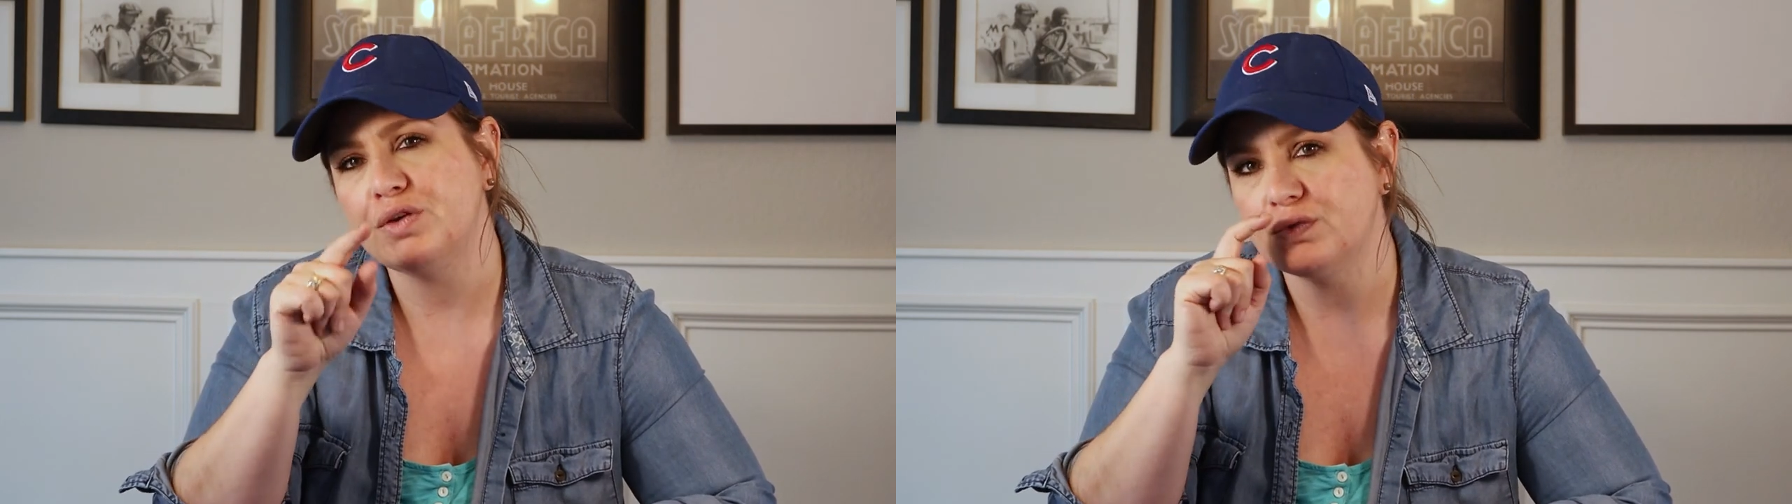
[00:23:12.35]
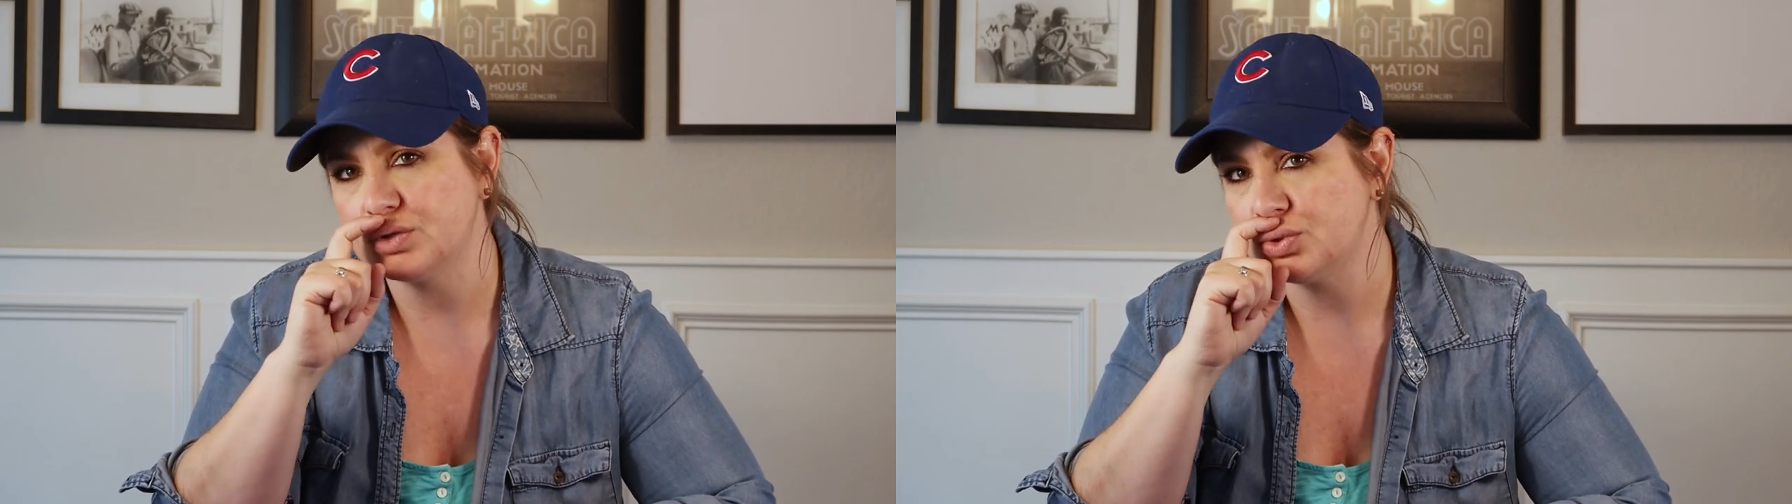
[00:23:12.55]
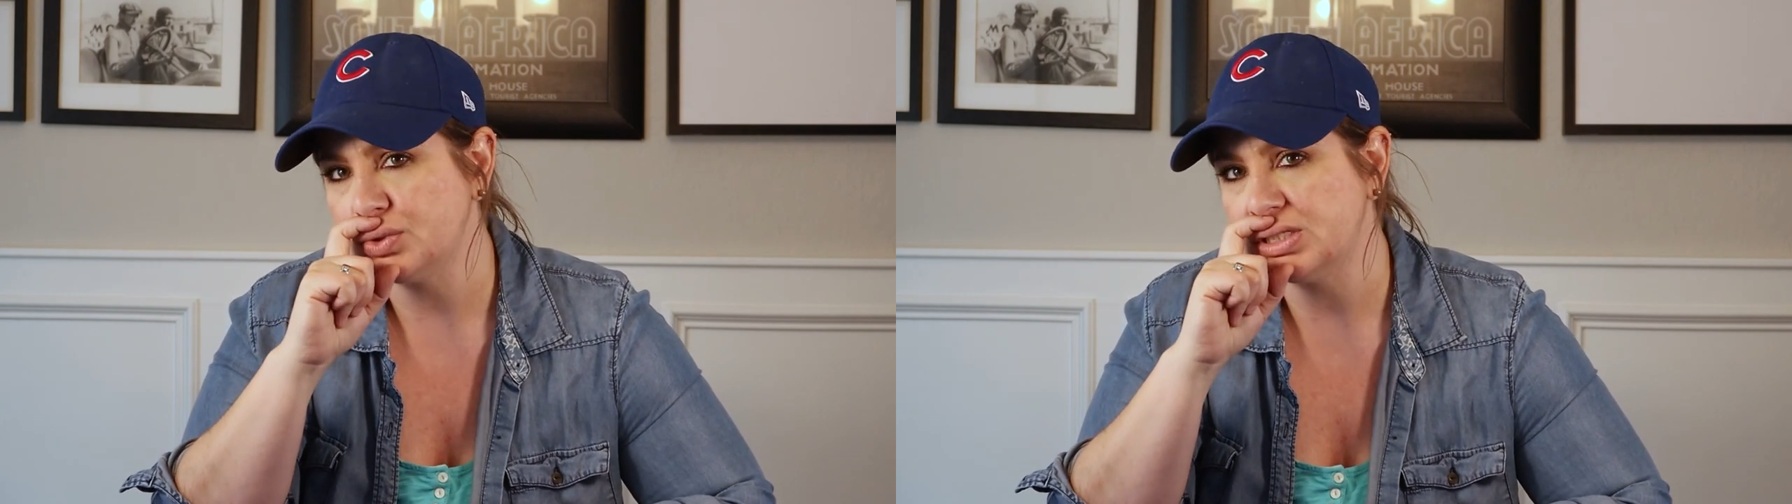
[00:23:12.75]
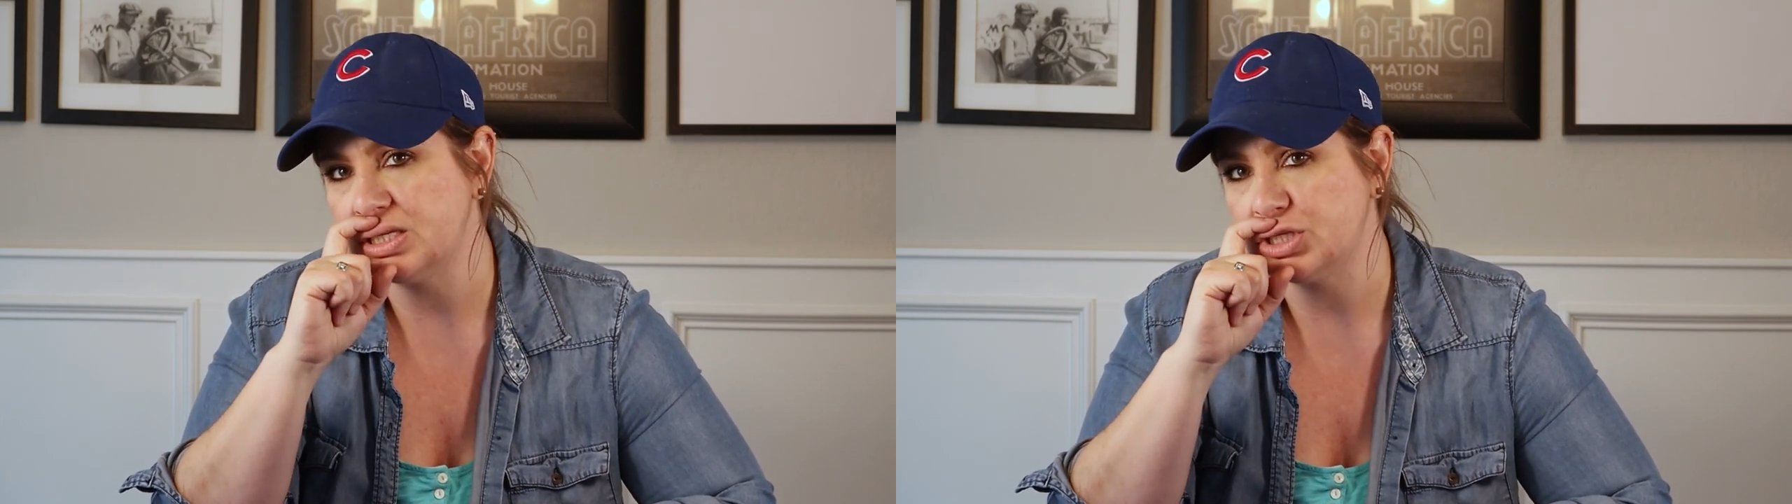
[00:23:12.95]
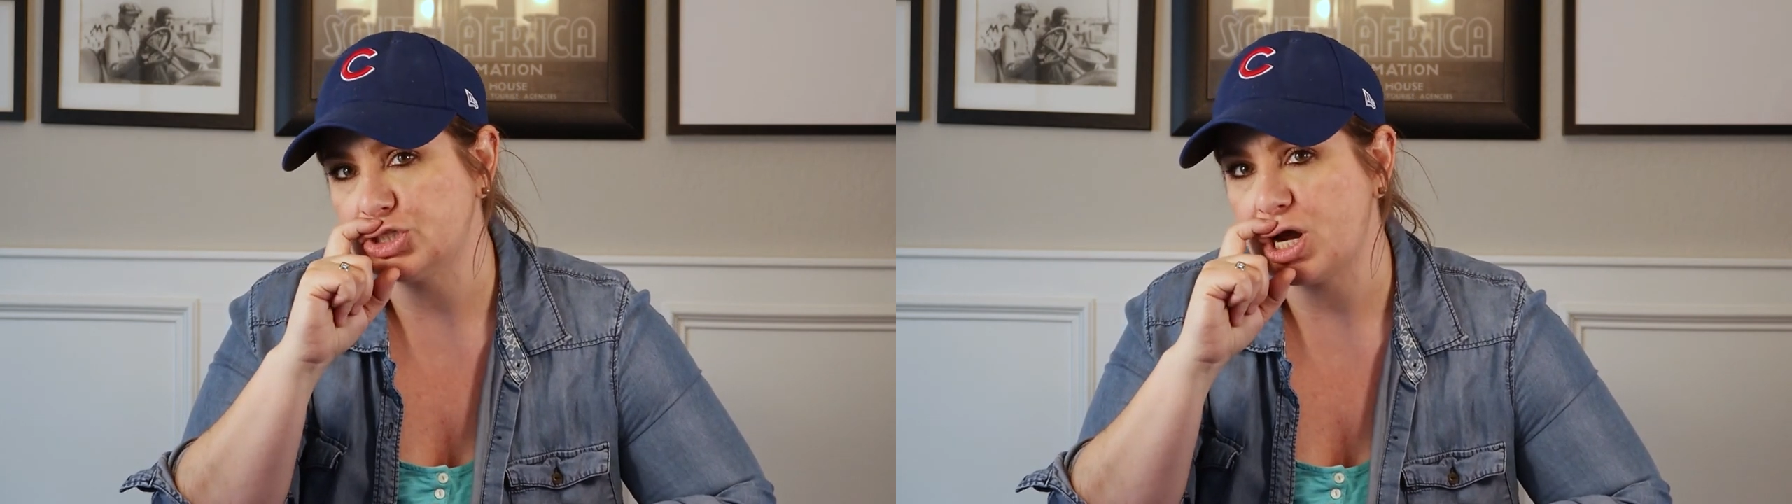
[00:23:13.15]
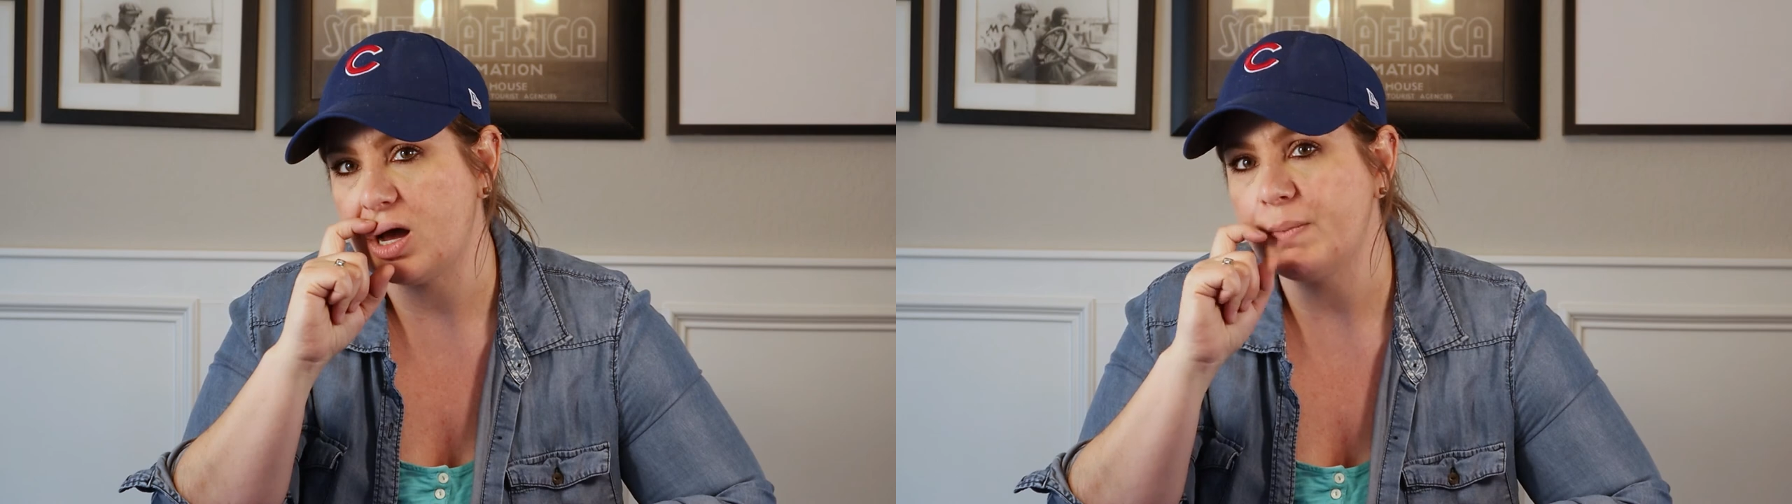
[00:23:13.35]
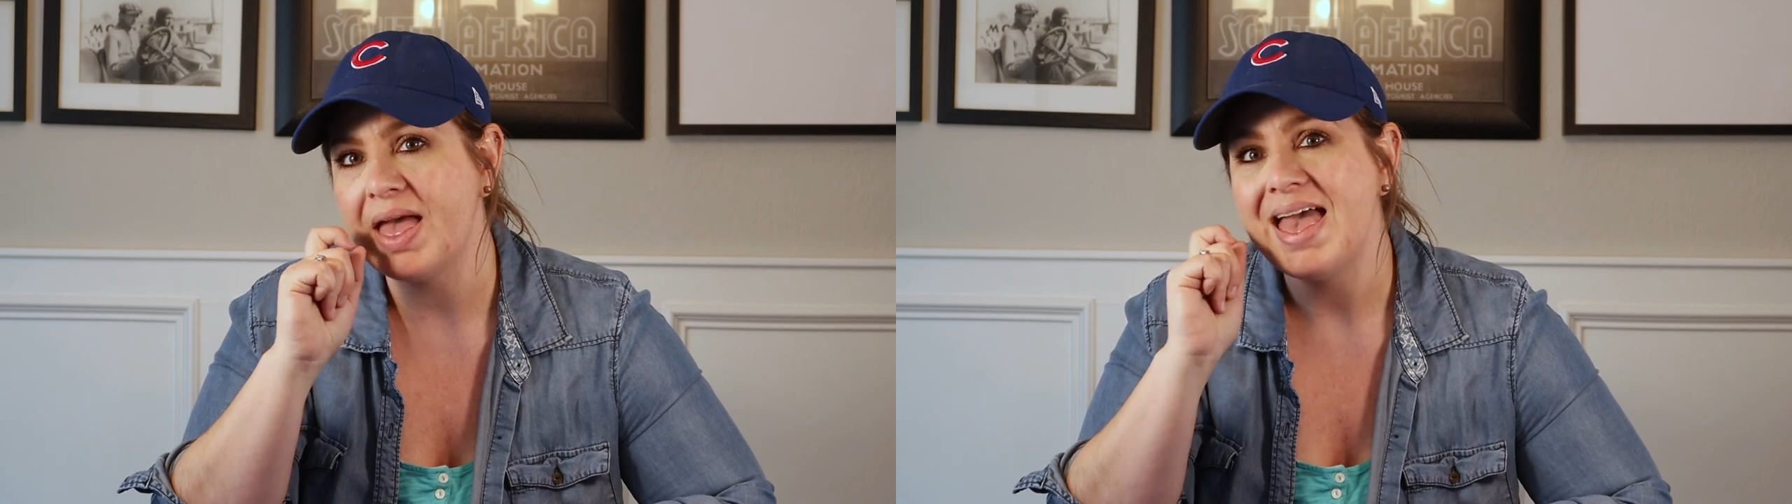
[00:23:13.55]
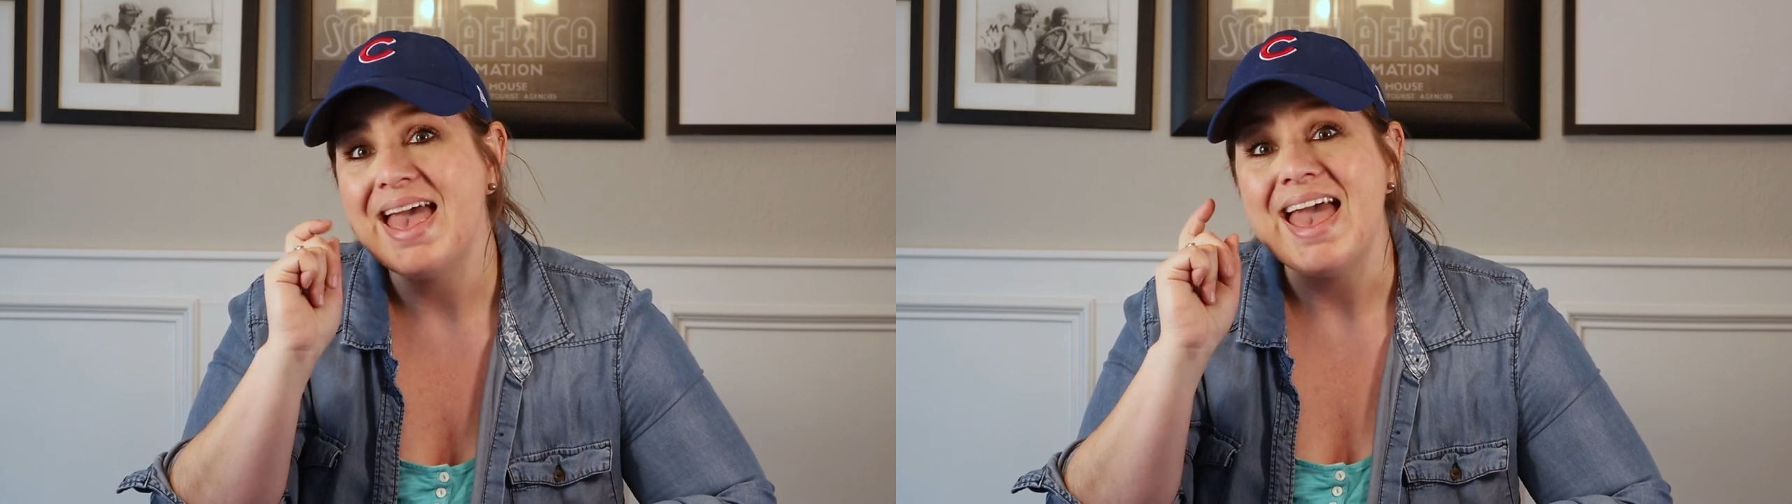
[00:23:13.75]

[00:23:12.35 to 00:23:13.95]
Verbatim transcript: favorite tool is in the shop